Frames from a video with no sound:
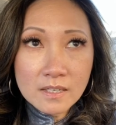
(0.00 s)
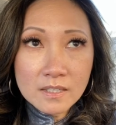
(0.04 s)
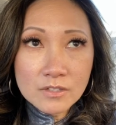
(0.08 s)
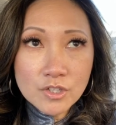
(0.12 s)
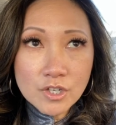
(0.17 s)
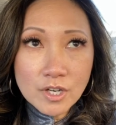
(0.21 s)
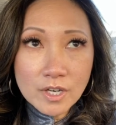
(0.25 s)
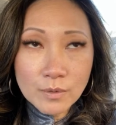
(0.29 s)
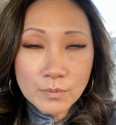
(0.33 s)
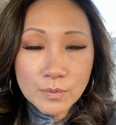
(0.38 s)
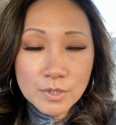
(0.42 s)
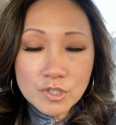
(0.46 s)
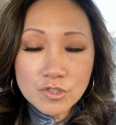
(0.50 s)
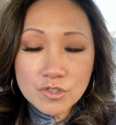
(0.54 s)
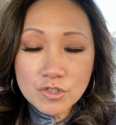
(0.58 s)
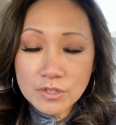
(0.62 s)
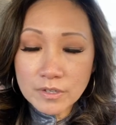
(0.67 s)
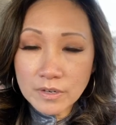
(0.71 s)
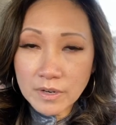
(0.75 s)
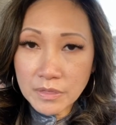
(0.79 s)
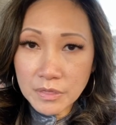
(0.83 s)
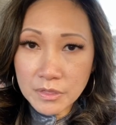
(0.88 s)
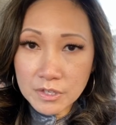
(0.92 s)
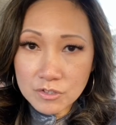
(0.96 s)
It was
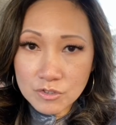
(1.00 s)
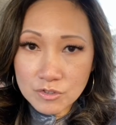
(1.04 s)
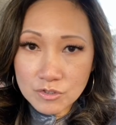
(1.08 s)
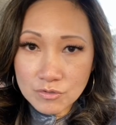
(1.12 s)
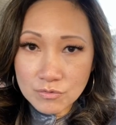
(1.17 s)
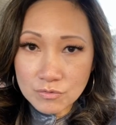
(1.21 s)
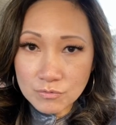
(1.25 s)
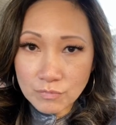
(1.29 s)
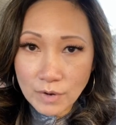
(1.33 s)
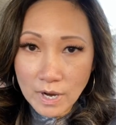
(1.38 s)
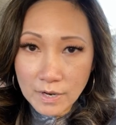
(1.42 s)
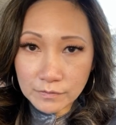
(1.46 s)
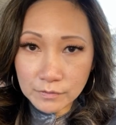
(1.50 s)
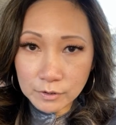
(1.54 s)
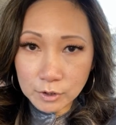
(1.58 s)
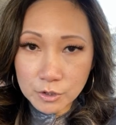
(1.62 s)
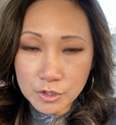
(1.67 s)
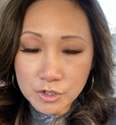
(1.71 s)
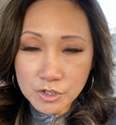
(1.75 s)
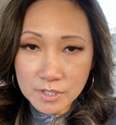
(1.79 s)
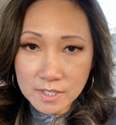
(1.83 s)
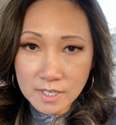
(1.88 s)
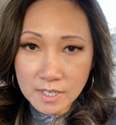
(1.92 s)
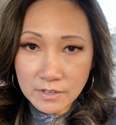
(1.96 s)
during the
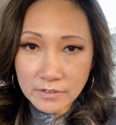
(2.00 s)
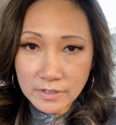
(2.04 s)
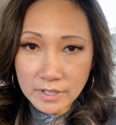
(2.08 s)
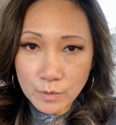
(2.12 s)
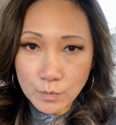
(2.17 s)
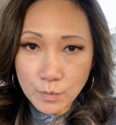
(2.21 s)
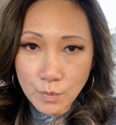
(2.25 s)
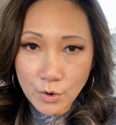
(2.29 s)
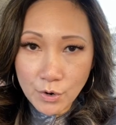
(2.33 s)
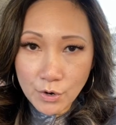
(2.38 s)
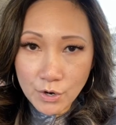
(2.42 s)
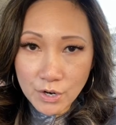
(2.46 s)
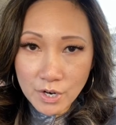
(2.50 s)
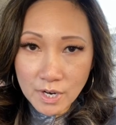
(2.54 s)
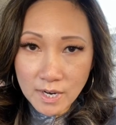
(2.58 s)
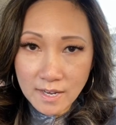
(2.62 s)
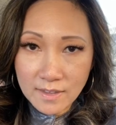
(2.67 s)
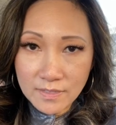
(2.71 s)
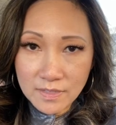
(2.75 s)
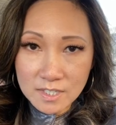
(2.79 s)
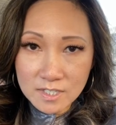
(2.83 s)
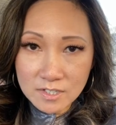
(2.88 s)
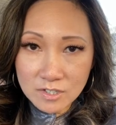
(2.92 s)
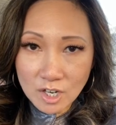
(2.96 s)
Revolutionary War
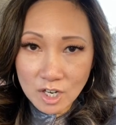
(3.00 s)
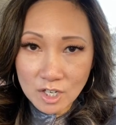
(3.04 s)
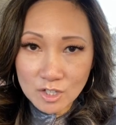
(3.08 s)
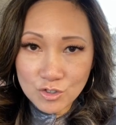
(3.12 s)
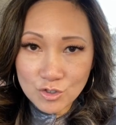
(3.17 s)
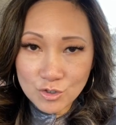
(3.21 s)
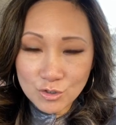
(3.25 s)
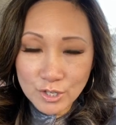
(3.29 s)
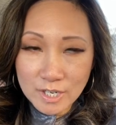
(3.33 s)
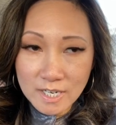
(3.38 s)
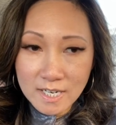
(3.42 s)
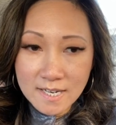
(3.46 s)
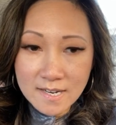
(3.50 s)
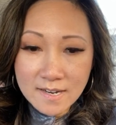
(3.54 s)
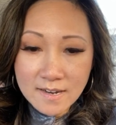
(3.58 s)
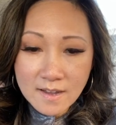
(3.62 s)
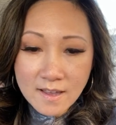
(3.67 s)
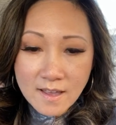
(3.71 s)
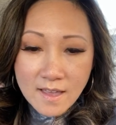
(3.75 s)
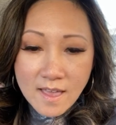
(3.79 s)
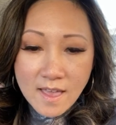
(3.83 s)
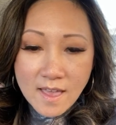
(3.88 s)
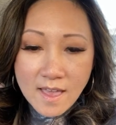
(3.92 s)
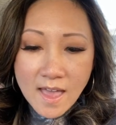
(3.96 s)
in this country,
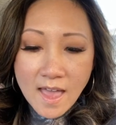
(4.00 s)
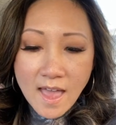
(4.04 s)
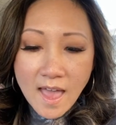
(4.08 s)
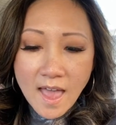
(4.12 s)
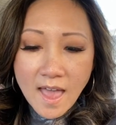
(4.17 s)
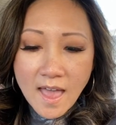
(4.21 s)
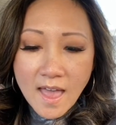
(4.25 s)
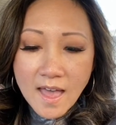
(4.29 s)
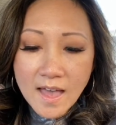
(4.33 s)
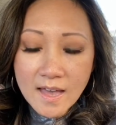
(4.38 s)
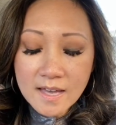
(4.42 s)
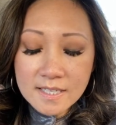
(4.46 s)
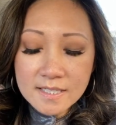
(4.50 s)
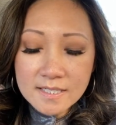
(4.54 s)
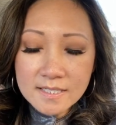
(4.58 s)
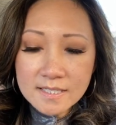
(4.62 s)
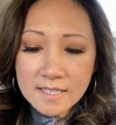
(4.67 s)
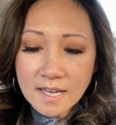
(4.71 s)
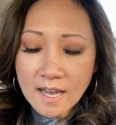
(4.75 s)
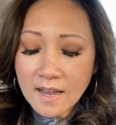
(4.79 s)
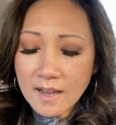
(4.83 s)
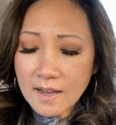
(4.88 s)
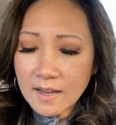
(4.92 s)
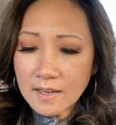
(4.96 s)
and
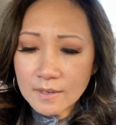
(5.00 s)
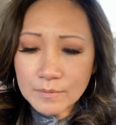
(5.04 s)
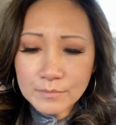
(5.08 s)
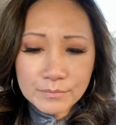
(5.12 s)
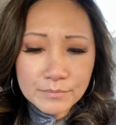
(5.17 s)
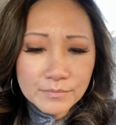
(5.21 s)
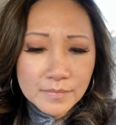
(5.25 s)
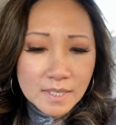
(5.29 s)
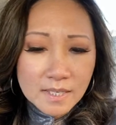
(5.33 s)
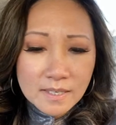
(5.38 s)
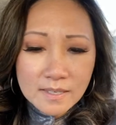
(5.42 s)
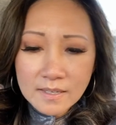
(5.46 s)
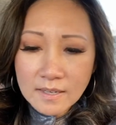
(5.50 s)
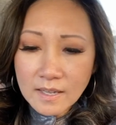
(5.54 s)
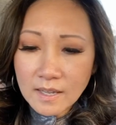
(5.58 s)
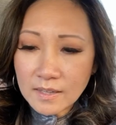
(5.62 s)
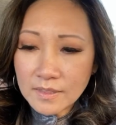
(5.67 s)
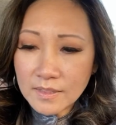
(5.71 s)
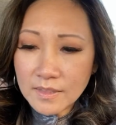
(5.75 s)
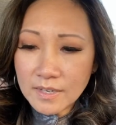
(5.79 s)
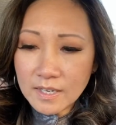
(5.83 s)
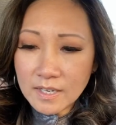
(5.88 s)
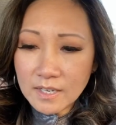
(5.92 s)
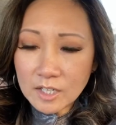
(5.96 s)

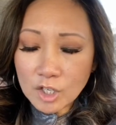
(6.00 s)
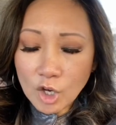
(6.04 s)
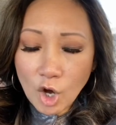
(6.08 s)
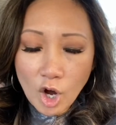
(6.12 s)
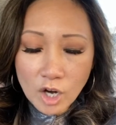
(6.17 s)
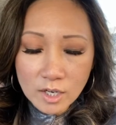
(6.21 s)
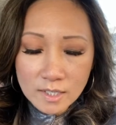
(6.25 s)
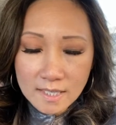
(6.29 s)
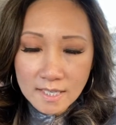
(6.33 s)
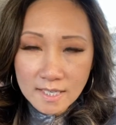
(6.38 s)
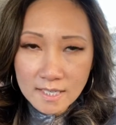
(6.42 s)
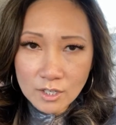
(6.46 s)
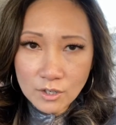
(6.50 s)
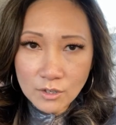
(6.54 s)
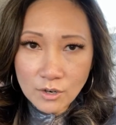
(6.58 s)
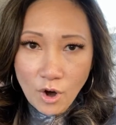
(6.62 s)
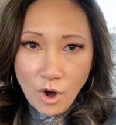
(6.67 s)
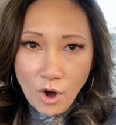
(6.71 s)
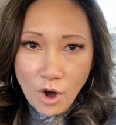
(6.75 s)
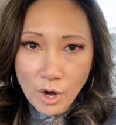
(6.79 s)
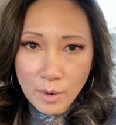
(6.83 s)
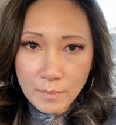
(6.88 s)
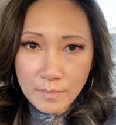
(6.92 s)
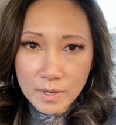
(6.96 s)
the Continental
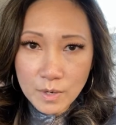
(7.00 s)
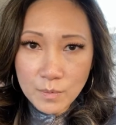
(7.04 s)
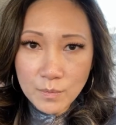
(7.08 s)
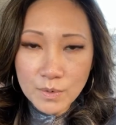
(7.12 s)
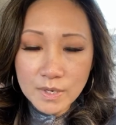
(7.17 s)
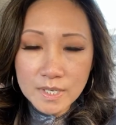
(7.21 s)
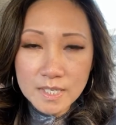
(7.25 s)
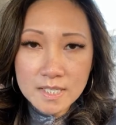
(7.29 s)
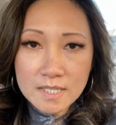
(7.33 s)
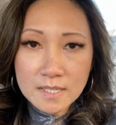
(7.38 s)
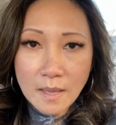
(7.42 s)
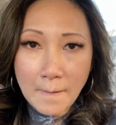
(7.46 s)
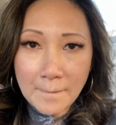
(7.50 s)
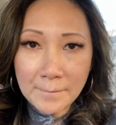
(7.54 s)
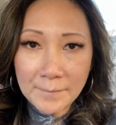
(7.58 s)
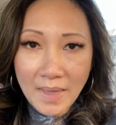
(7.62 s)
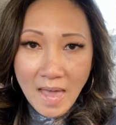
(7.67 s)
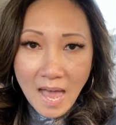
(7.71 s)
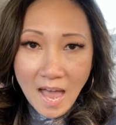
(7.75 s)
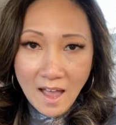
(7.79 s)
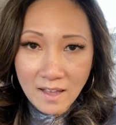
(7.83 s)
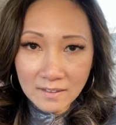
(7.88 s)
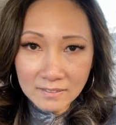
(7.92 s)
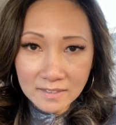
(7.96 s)
Army was
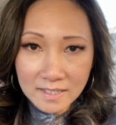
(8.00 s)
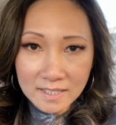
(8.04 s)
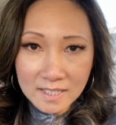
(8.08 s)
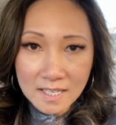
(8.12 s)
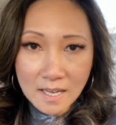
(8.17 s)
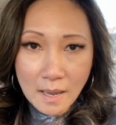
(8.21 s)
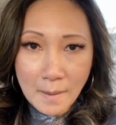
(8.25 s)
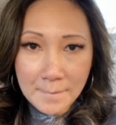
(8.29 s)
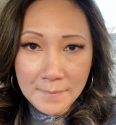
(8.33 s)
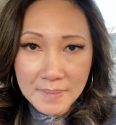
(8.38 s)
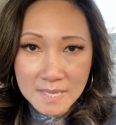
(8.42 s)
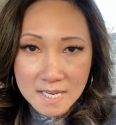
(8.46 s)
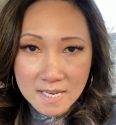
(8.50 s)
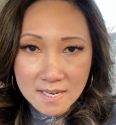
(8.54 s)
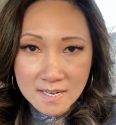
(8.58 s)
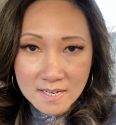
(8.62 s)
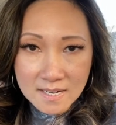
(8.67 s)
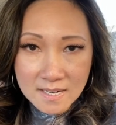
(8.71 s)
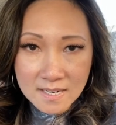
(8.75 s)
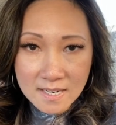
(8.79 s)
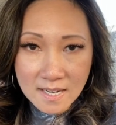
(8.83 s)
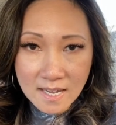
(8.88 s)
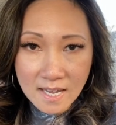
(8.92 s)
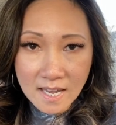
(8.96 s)
badly
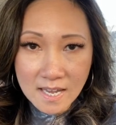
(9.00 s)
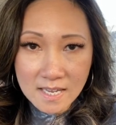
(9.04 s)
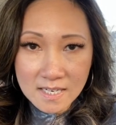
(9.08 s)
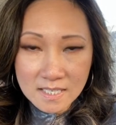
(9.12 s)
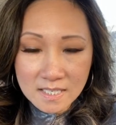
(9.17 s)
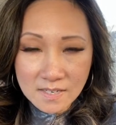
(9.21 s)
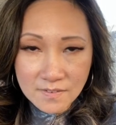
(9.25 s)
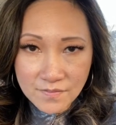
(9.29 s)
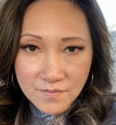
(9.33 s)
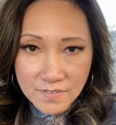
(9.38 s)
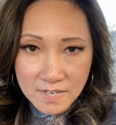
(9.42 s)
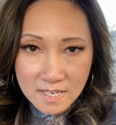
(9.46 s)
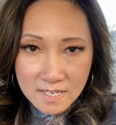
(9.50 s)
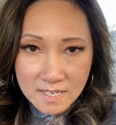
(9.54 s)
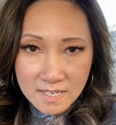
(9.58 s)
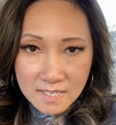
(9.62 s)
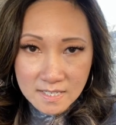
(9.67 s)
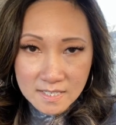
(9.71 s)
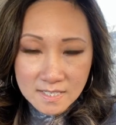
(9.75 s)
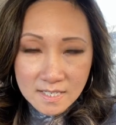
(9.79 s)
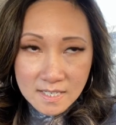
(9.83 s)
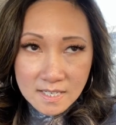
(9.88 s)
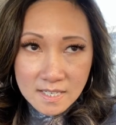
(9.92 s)
beaten and defeated.